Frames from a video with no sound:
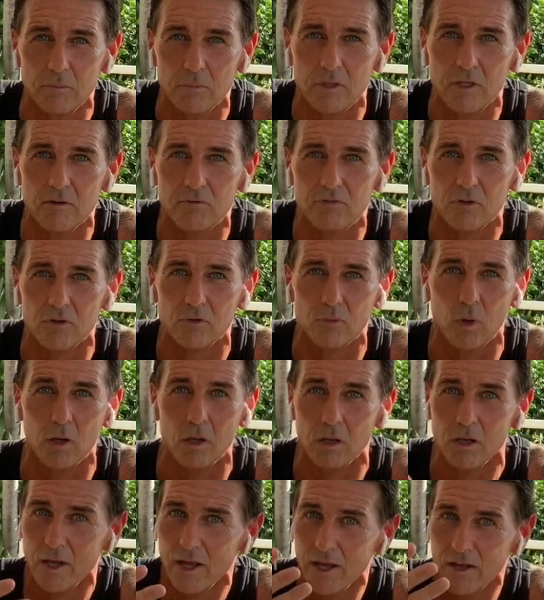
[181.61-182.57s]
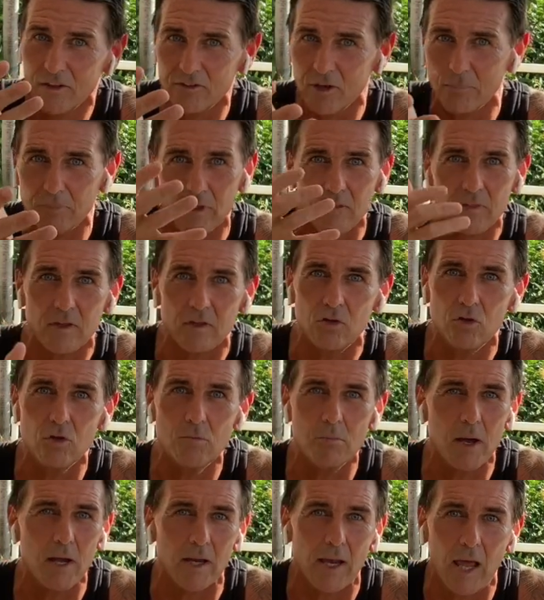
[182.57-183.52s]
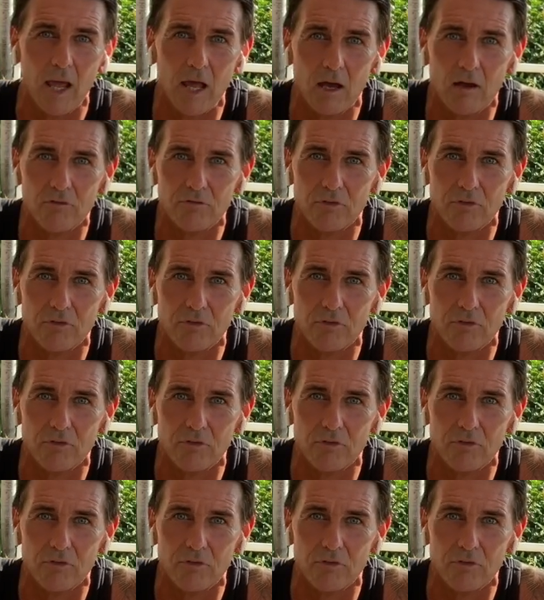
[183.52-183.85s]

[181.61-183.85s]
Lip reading: gifts as well. Something that you might have